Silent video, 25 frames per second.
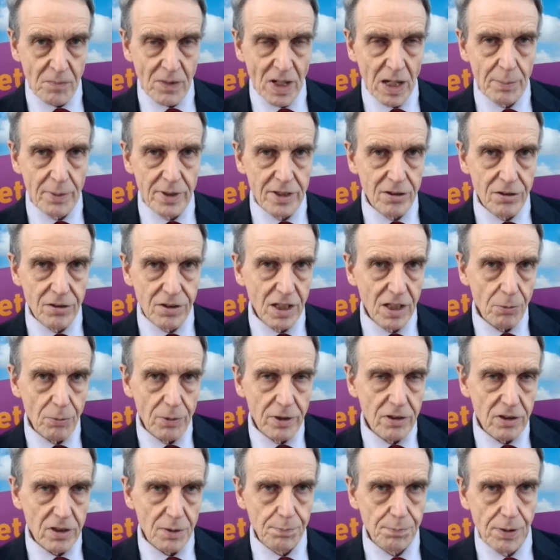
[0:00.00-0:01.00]
I mean, you think
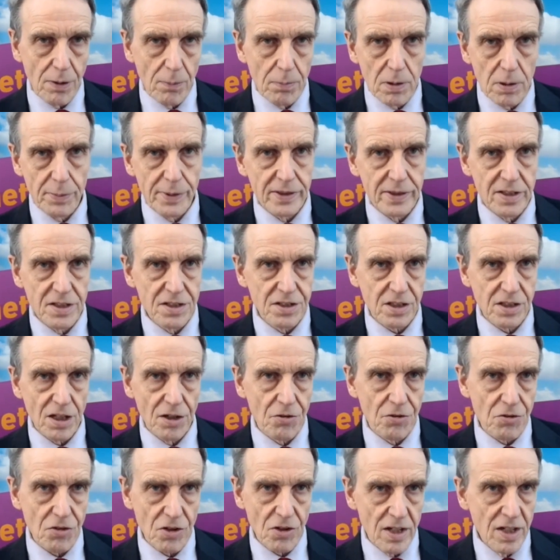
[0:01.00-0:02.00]
we've got a problem in this
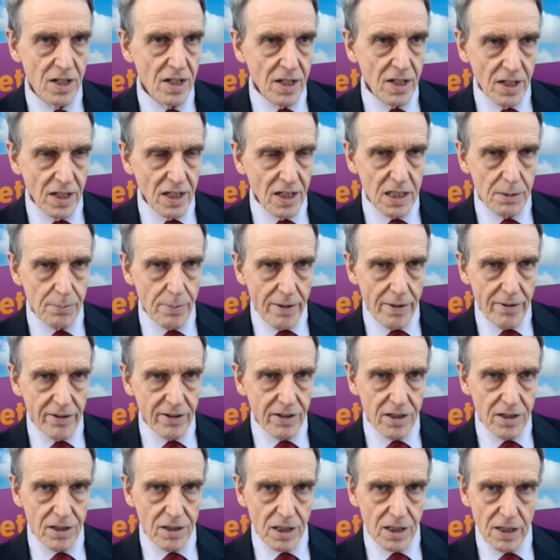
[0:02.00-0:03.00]
country. In
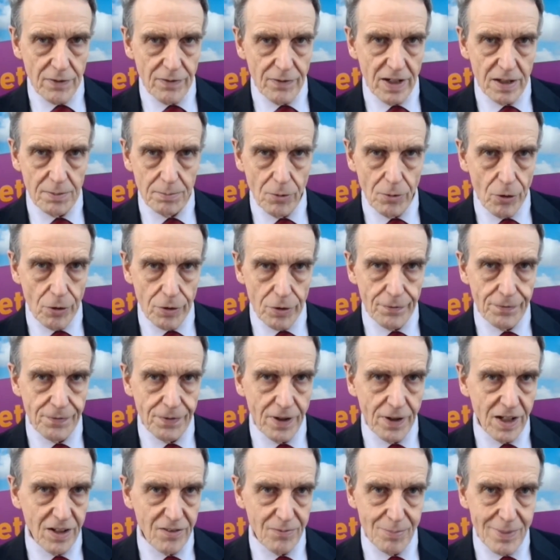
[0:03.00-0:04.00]
America, they've had more than
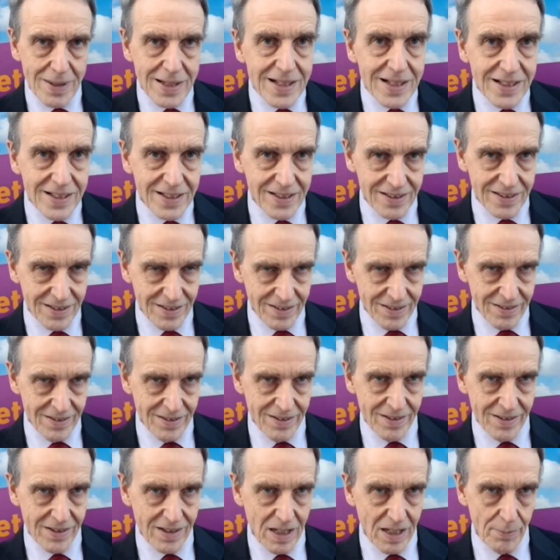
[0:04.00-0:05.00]
5 million
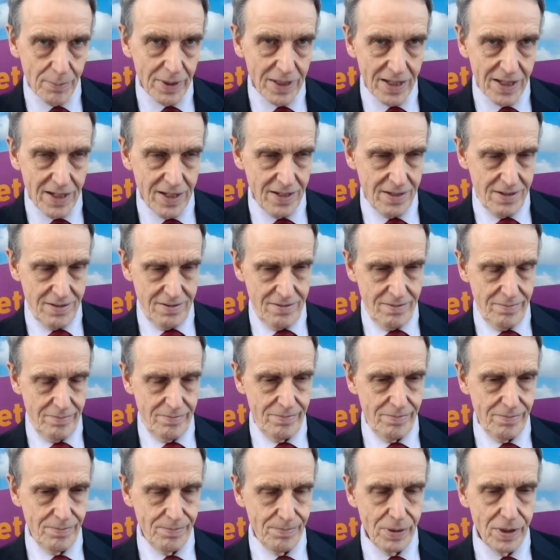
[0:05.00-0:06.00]
coming in
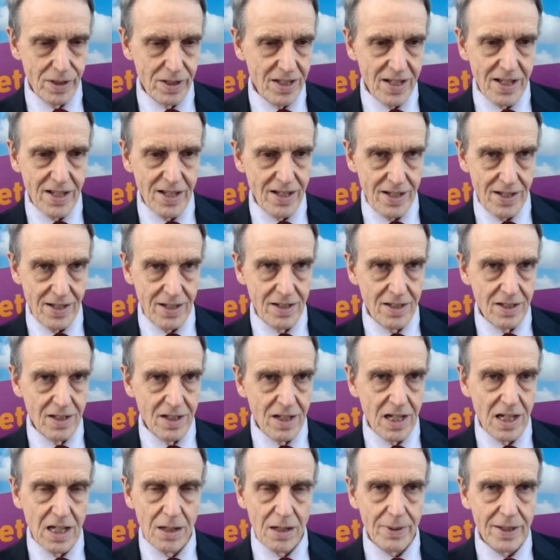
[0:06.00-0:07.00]
per year.
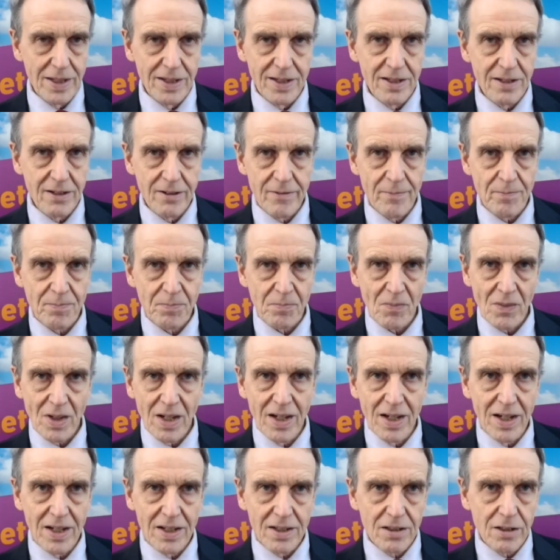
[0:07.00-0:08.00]
I mean,
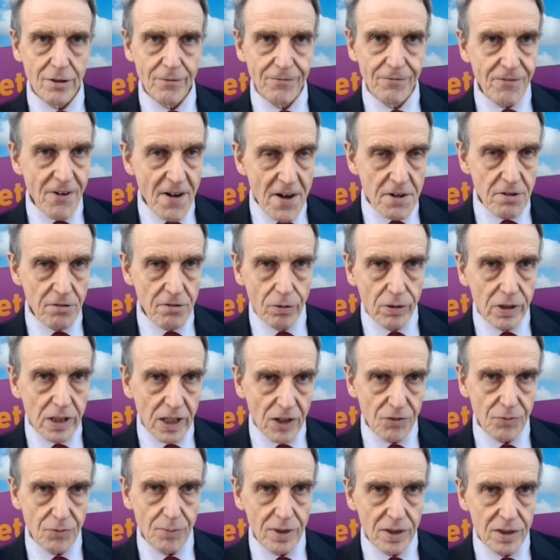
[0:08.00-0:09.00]
and the federal
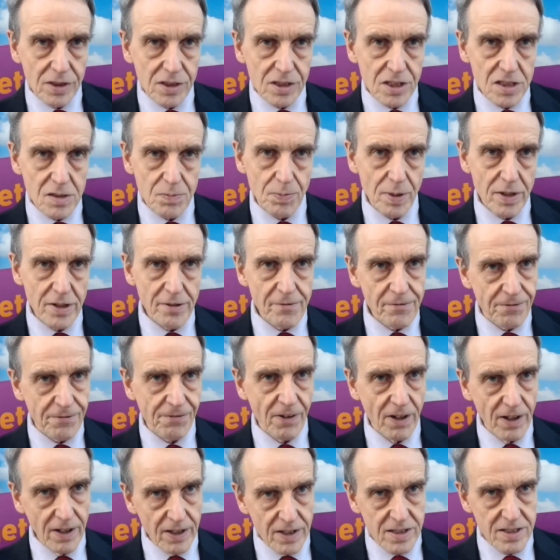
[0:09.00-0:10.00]
government has been
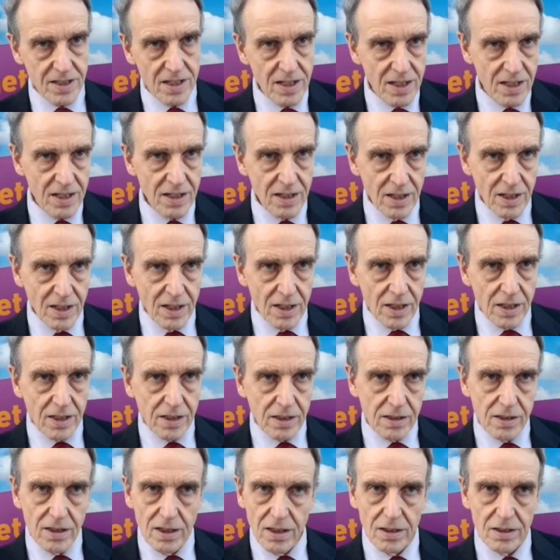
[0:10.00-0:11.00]
fighting
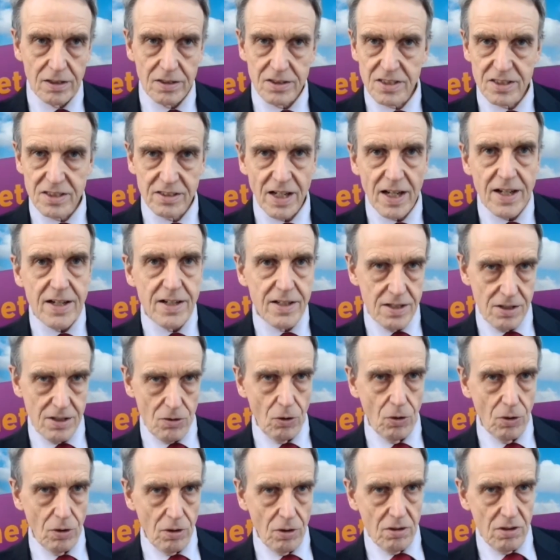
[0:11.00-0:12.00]
uh, state
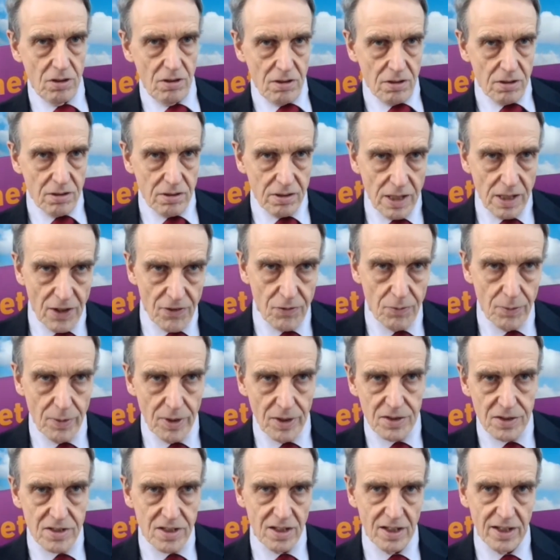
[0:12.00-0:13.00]
uh,
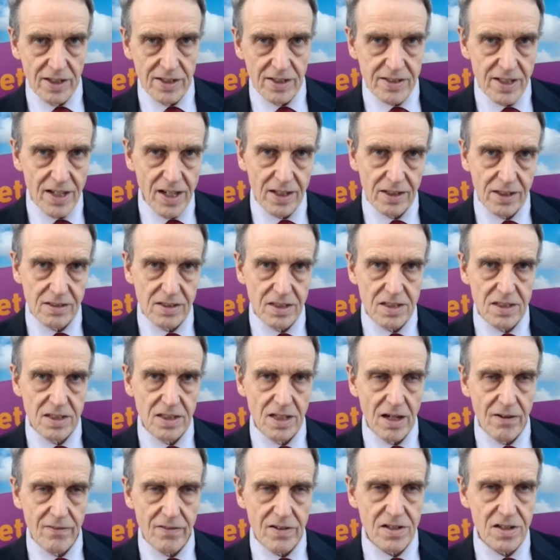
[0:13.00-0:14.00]
governments like Texas
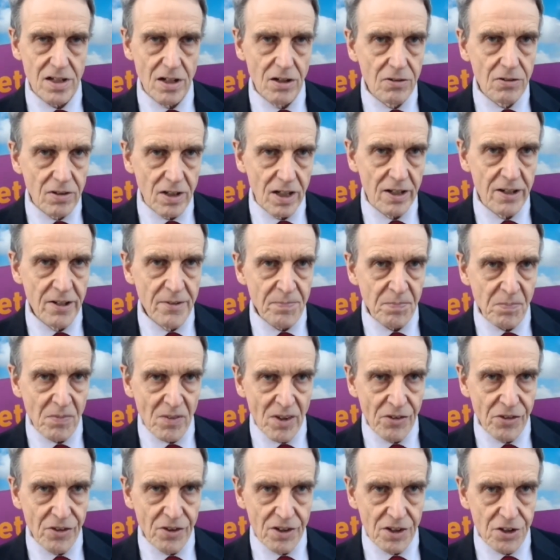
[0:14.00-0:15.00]
and Arizona
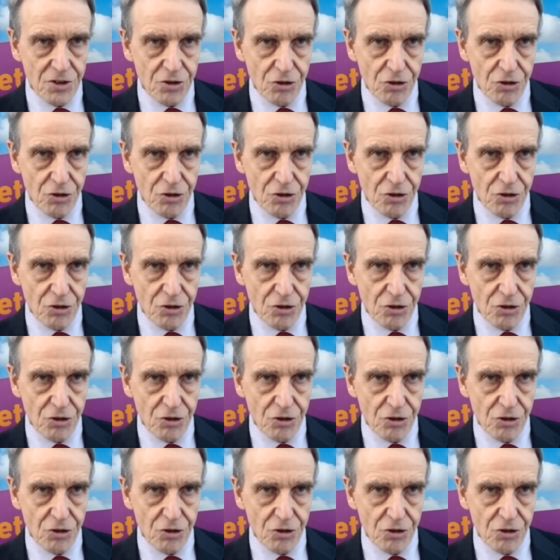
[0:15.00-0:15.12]
that are